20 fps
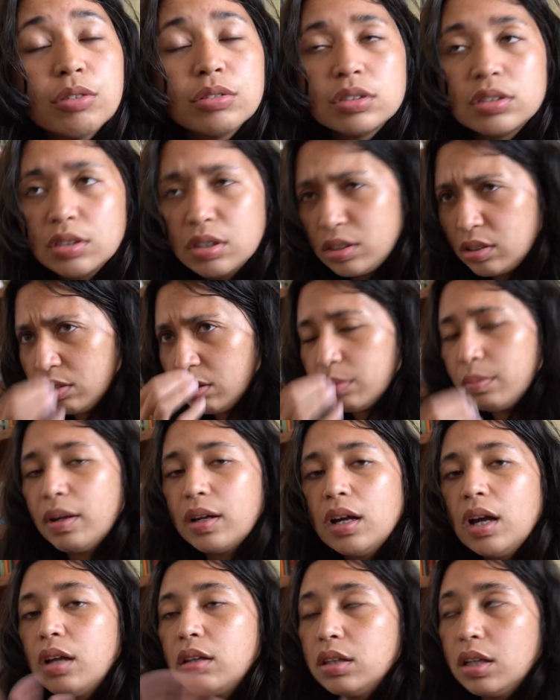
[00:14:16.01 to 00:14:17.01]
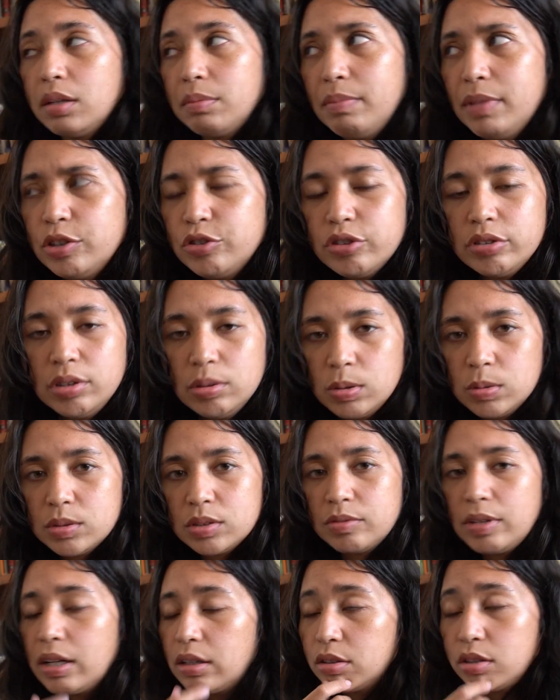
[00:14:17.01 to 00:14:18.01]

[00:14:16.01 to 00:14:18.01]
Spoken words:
So I made sure no one was around.